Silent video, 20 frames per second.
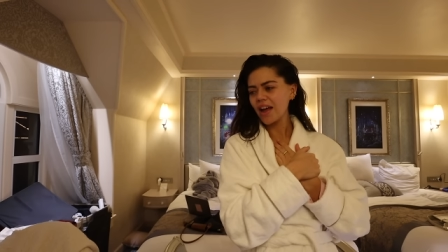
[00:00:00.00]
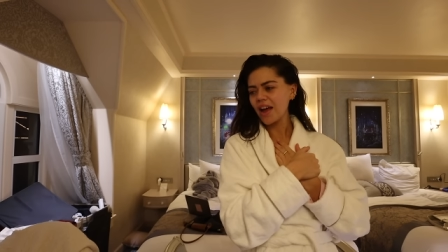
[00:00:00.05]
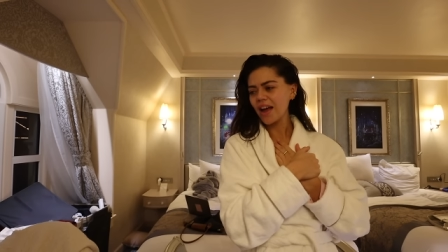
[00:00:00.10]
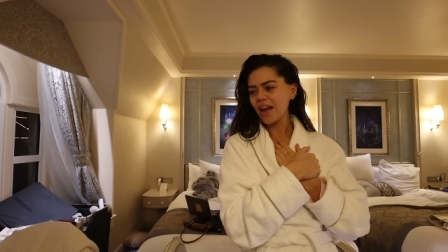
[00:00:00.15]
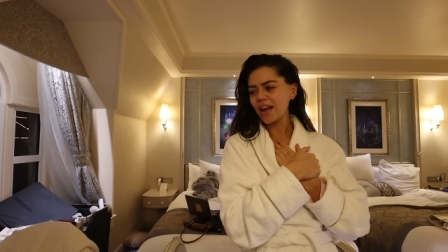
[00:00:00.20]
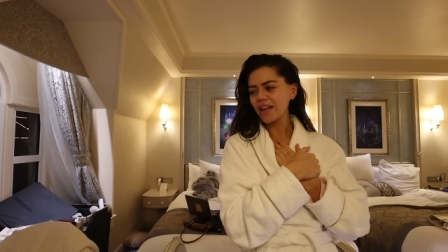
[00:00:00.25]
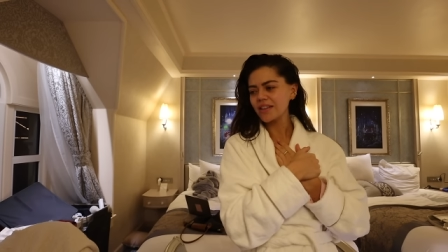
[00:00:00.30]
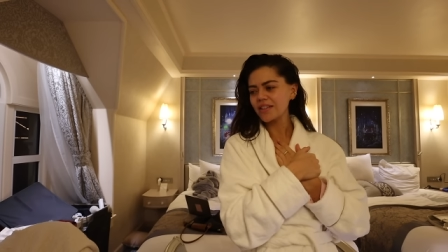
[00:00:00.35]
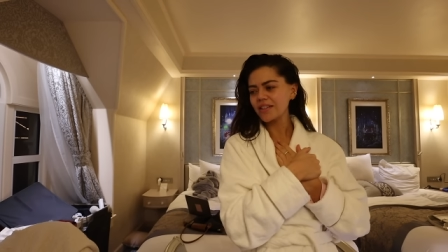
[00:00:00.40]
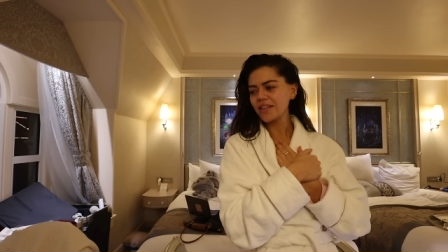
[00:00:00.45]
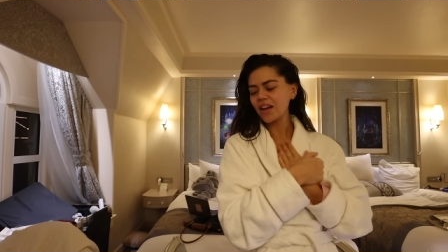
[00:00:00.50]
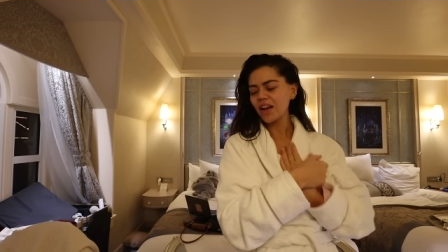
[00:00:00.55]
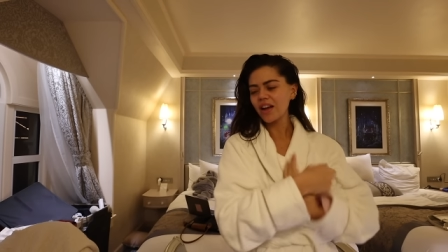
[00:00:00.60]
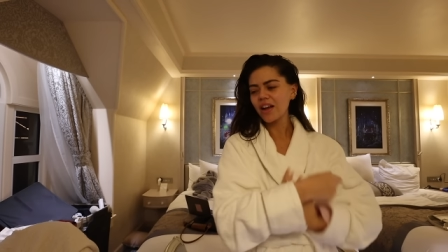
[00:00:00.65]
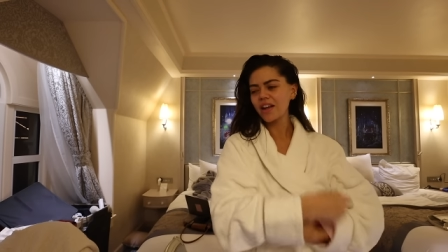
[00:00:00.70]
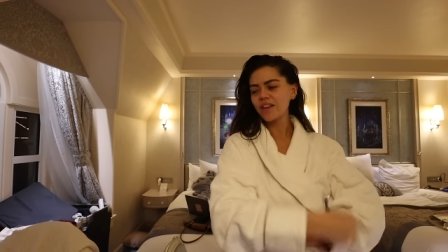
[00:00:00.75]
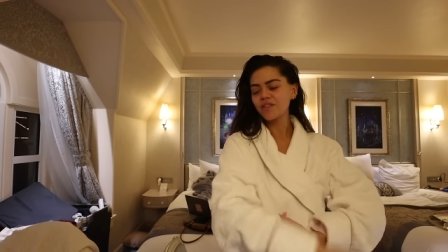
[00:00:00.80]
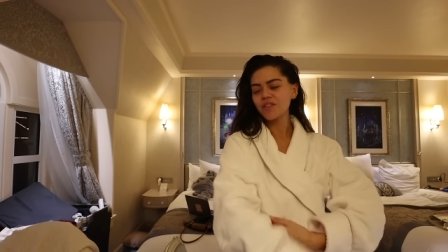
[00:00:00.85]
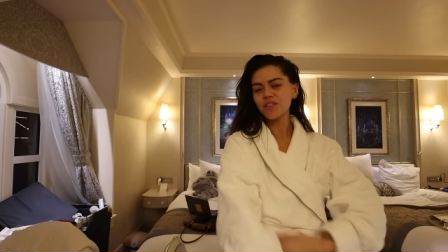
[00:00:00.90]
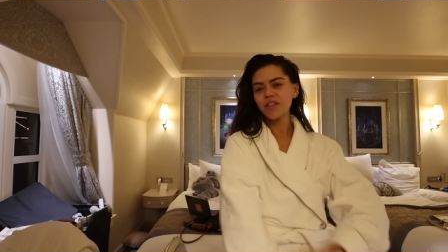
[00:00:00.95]
and
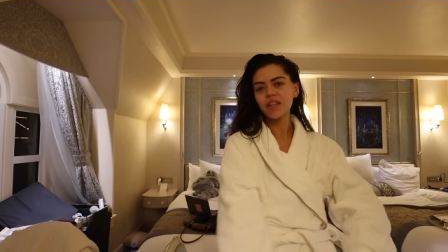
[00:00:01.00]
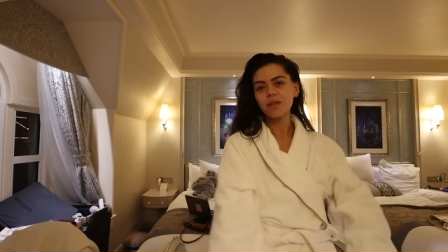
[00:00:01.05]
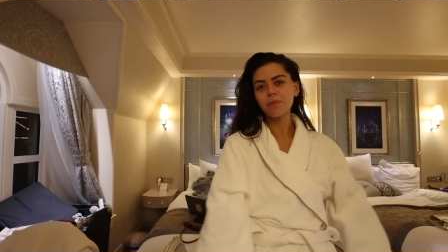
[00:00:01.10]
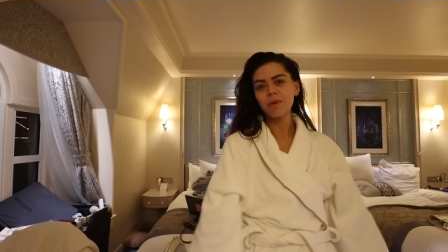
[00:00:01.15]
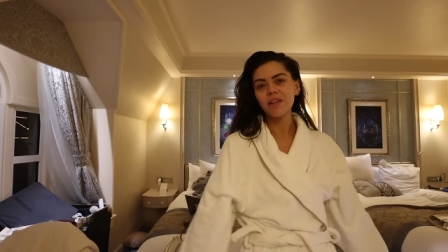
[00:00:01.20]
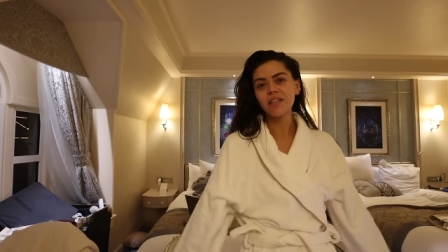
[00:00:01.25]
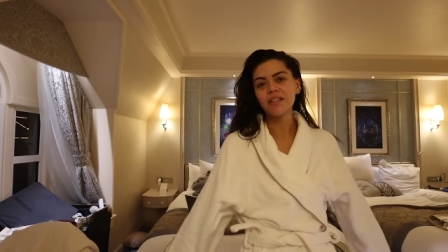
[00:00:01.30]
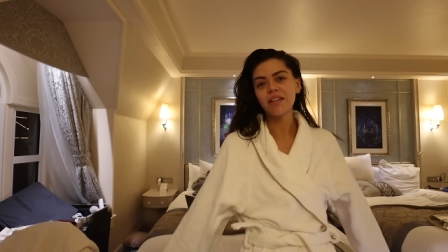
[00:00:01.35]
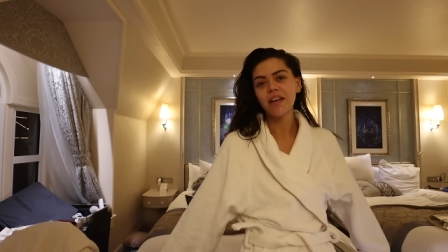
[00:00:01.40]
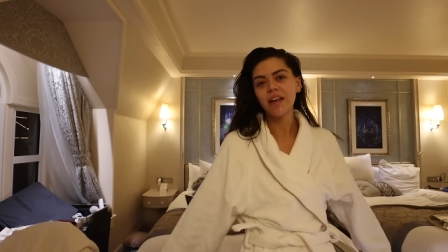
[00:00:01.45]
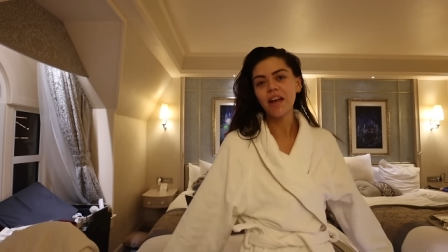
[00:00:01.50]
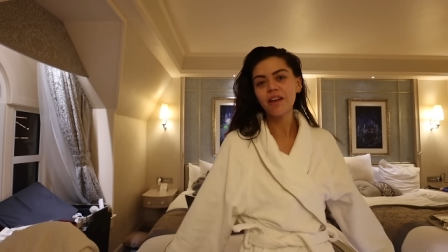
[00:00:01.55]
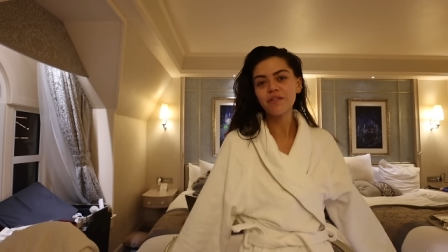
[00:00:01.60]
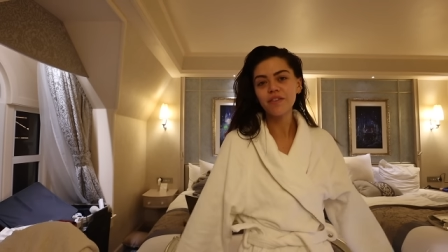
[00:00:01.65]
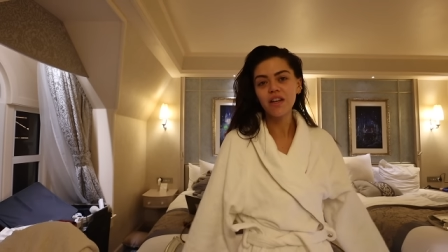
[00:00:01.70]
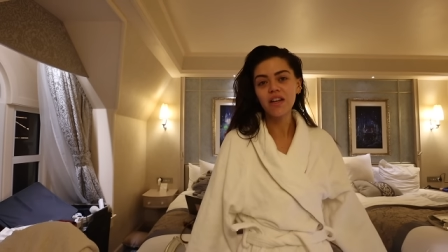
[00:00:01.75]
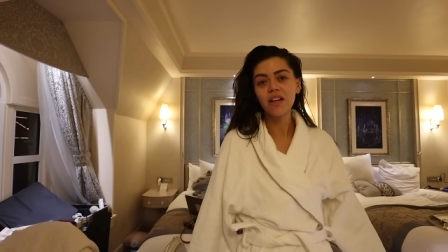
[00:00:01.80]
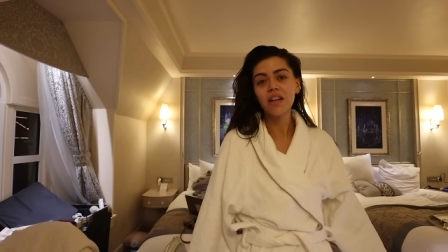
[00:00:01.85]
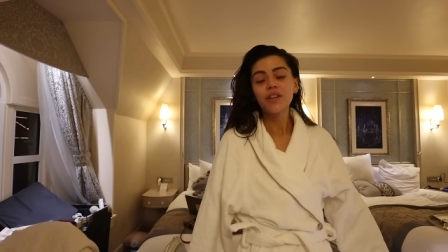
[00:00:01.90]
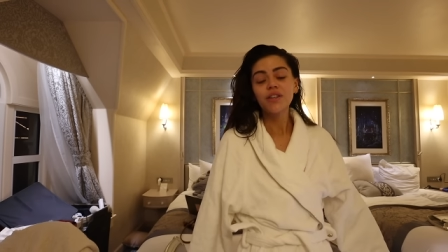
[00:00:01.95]
I have just had the best day ever.